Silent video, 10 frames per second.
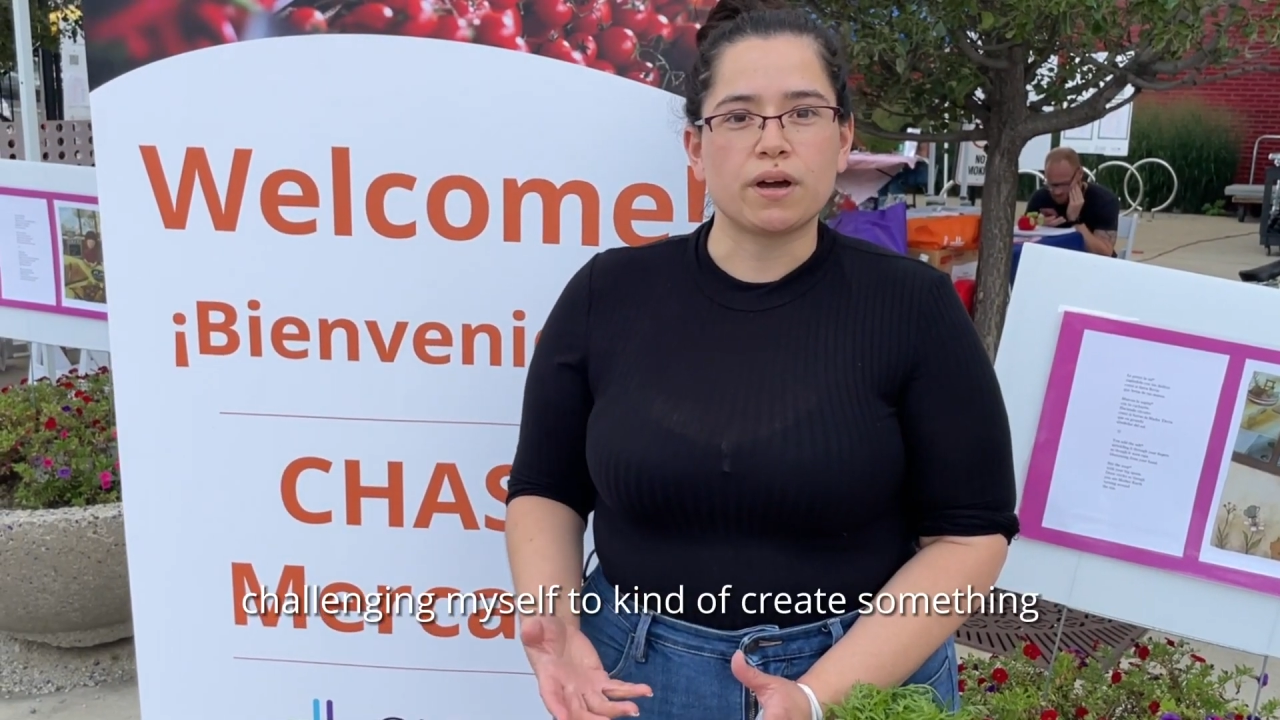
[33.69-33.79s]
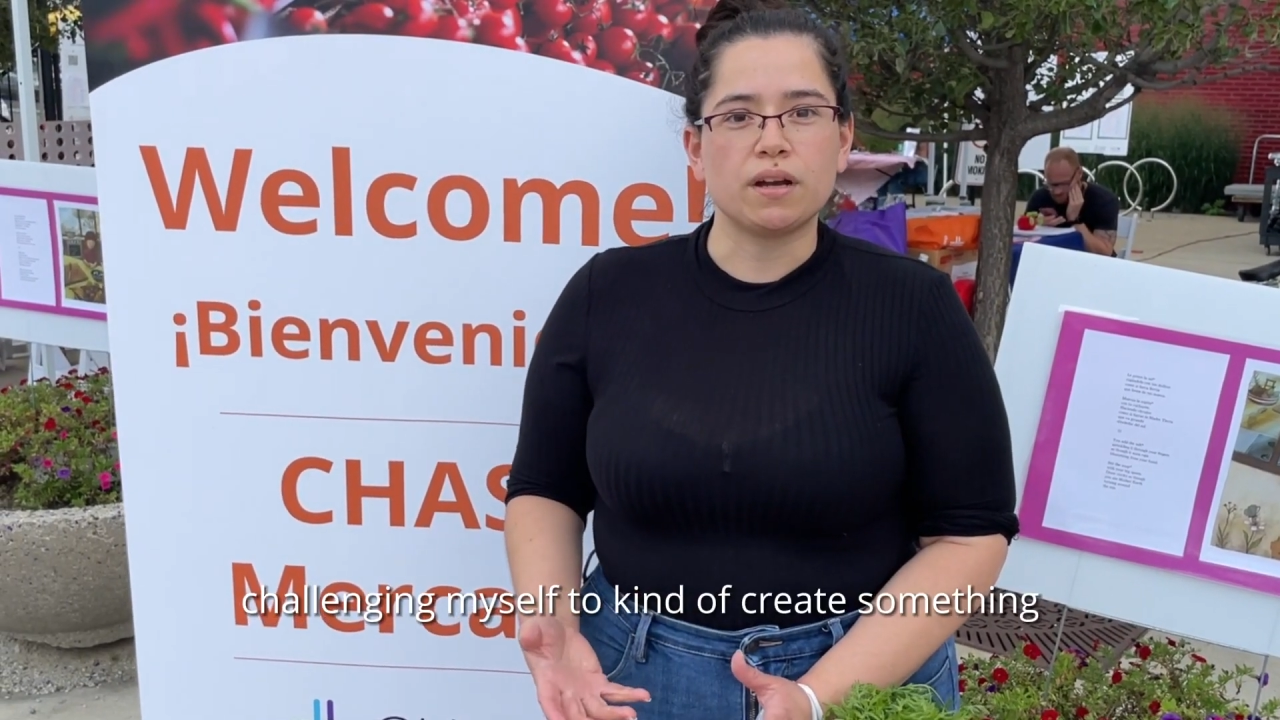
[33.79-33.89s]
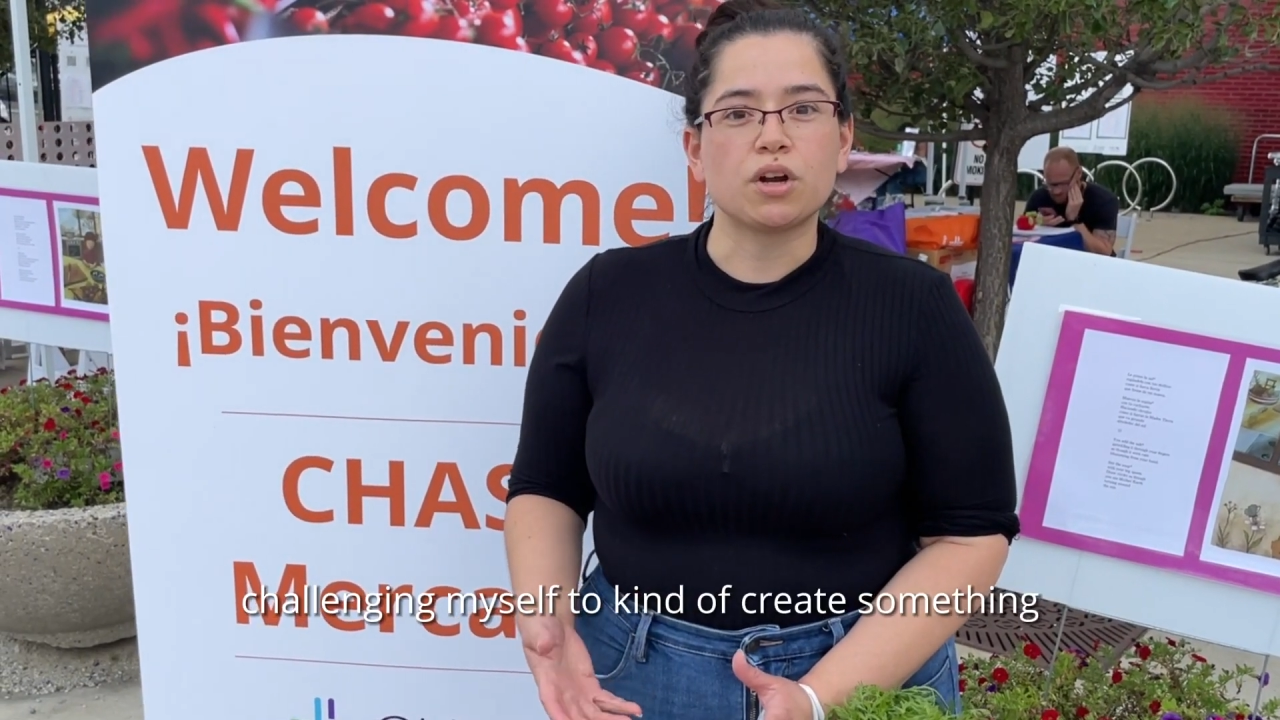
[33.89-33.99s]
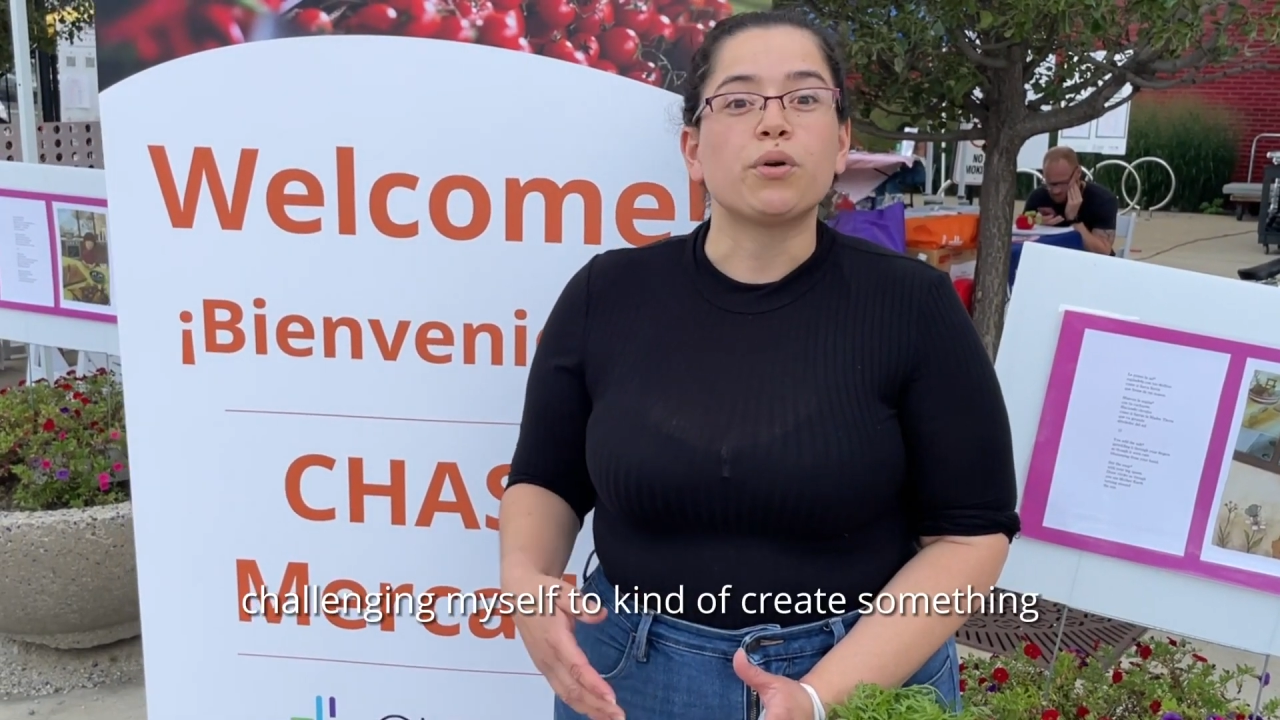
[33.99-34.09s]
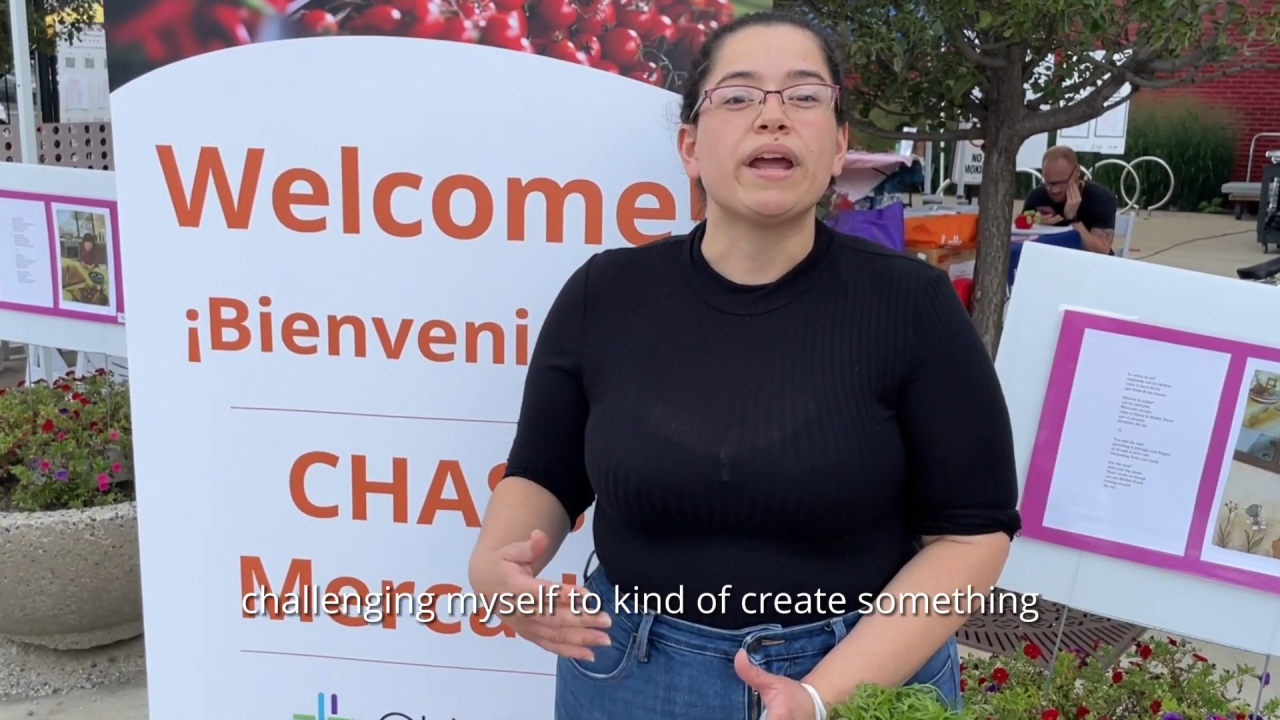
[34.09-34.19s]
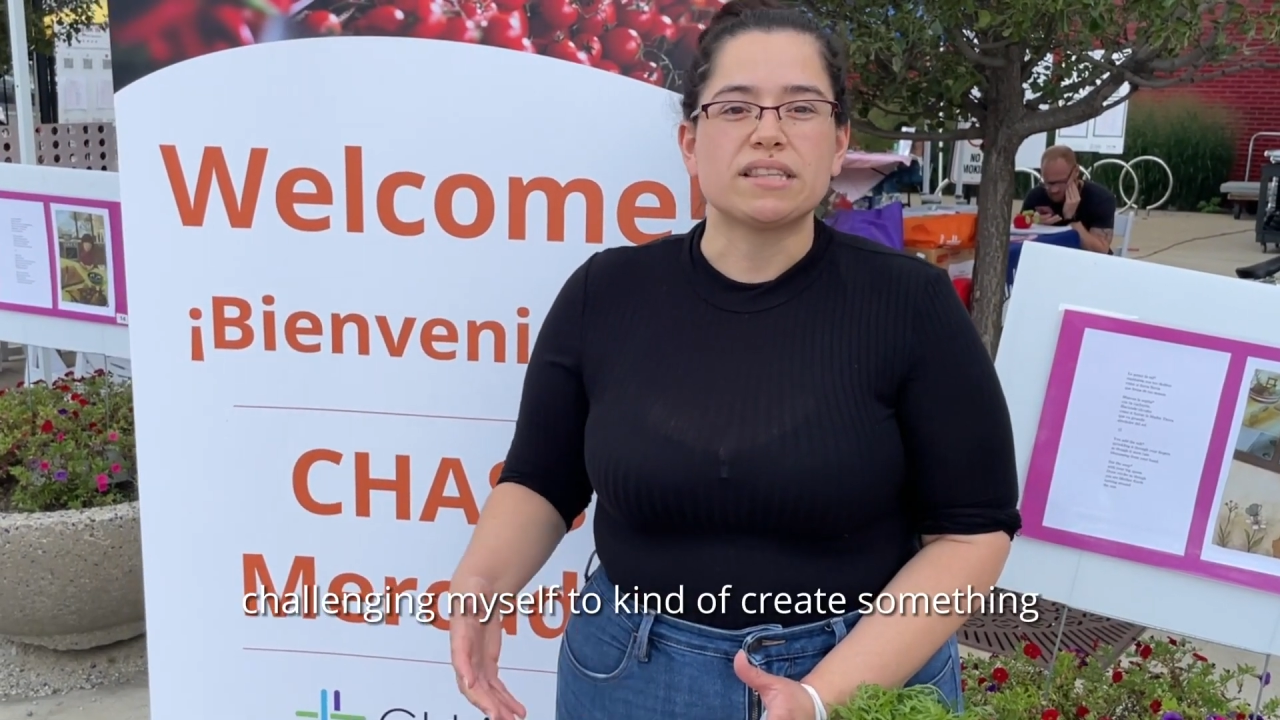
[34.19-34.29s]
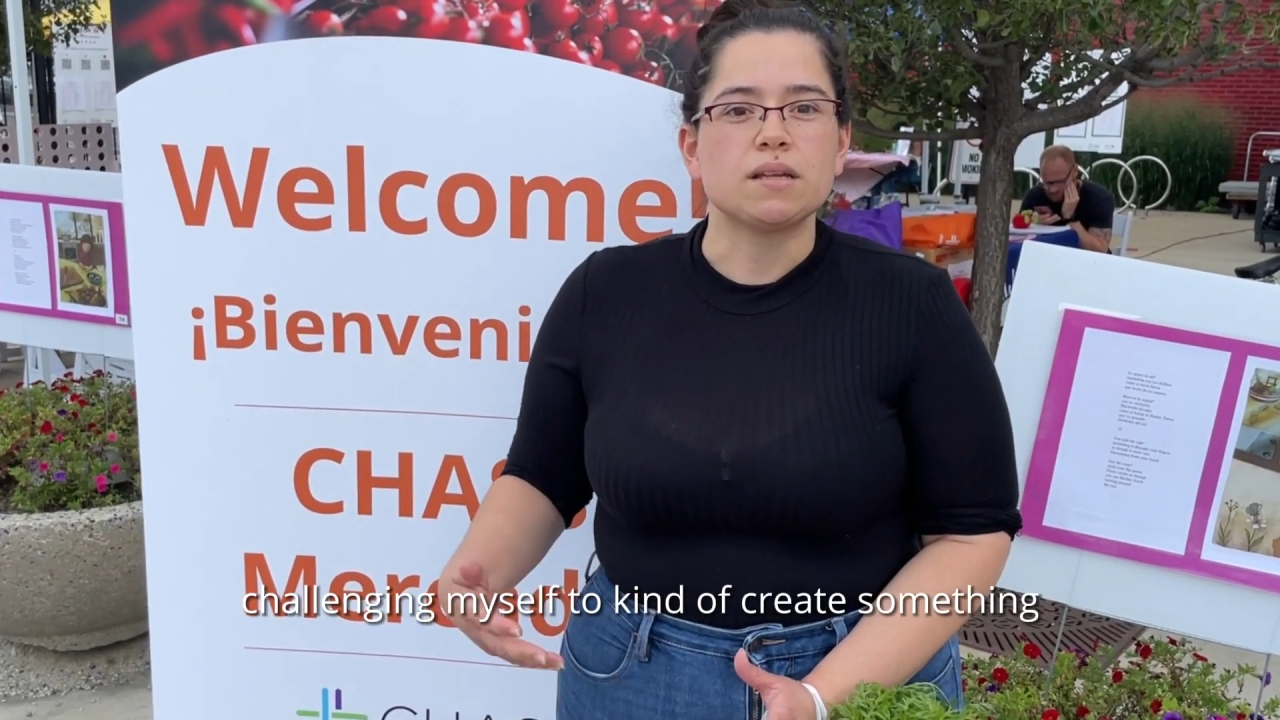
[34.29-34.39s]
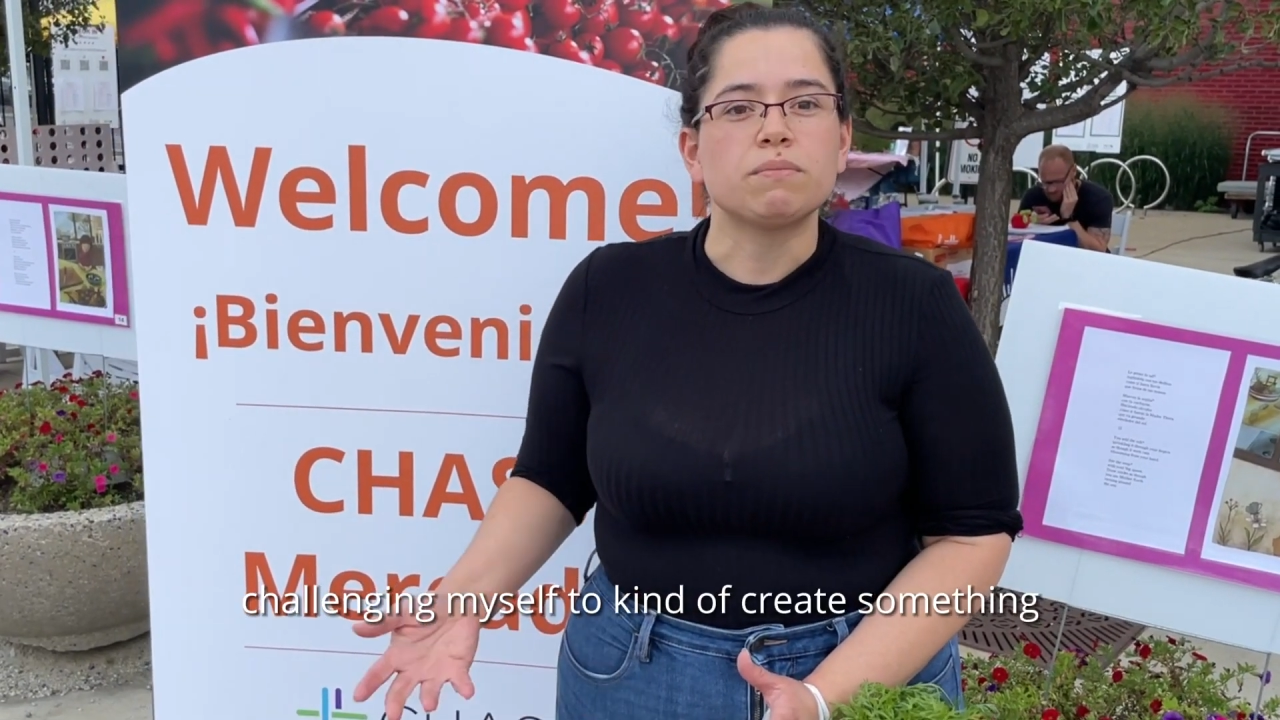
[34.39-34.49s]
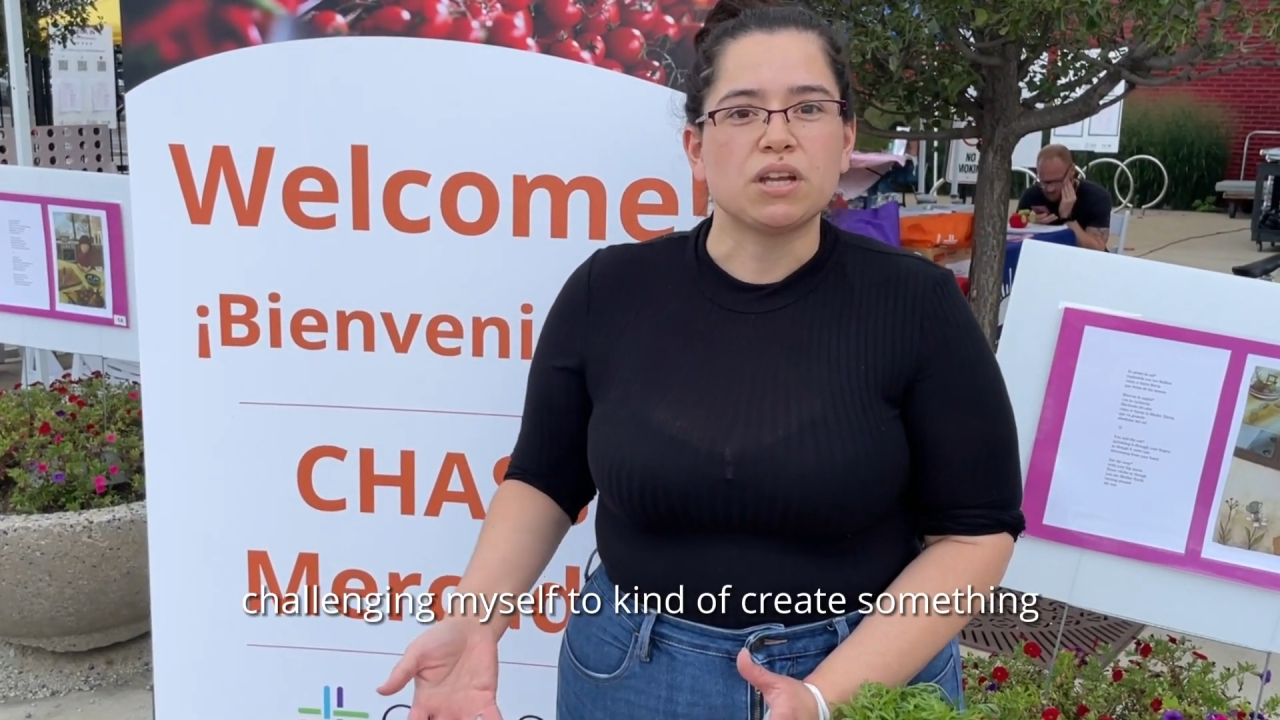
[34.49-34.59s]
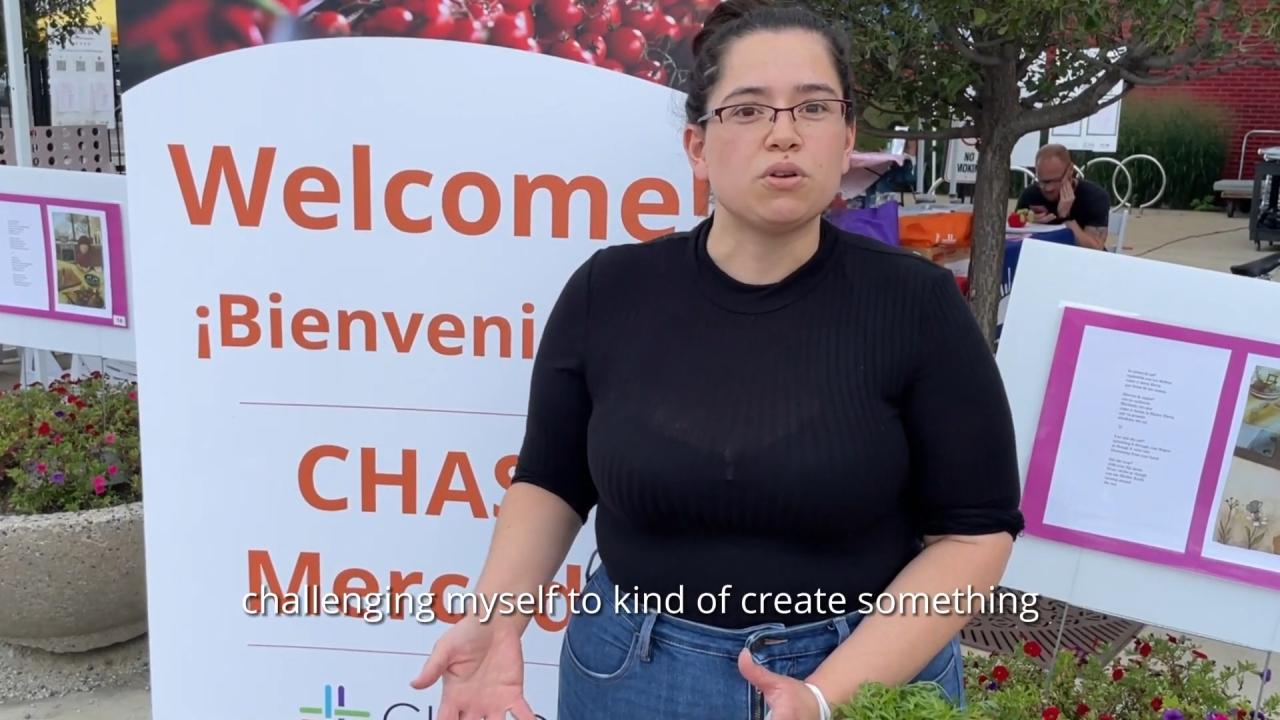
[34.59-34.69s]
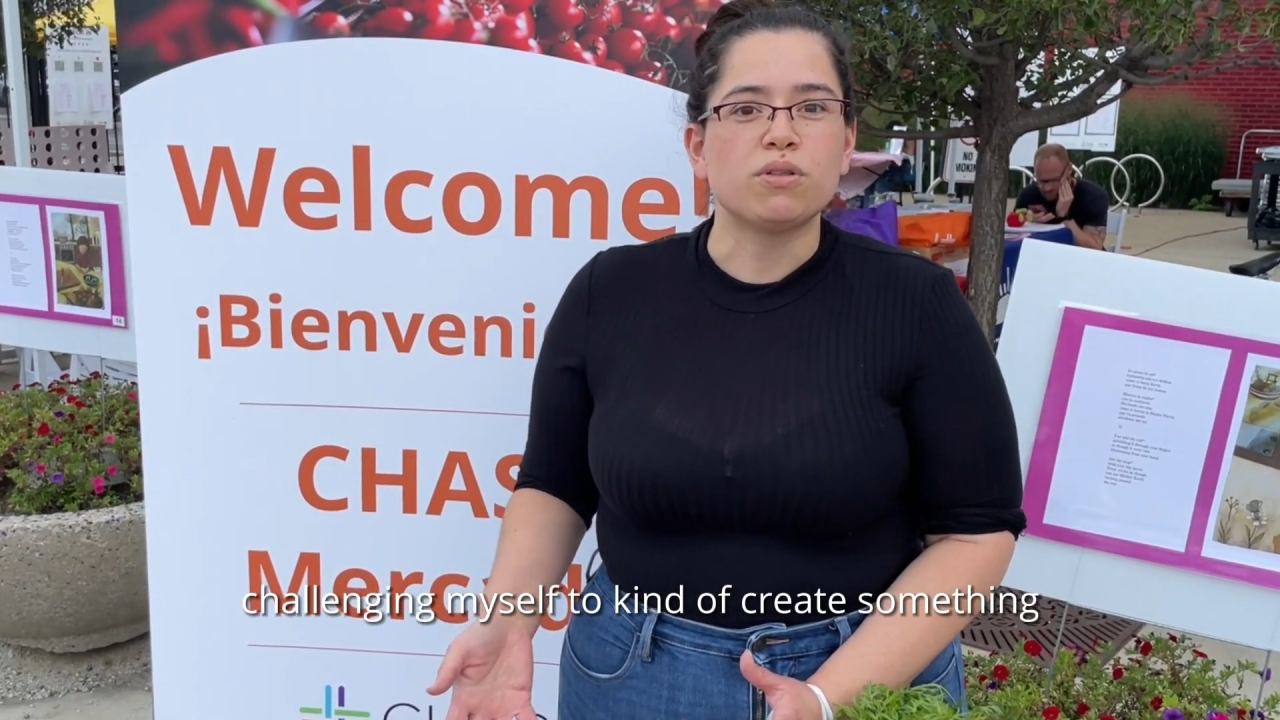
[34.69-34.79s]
kind of create something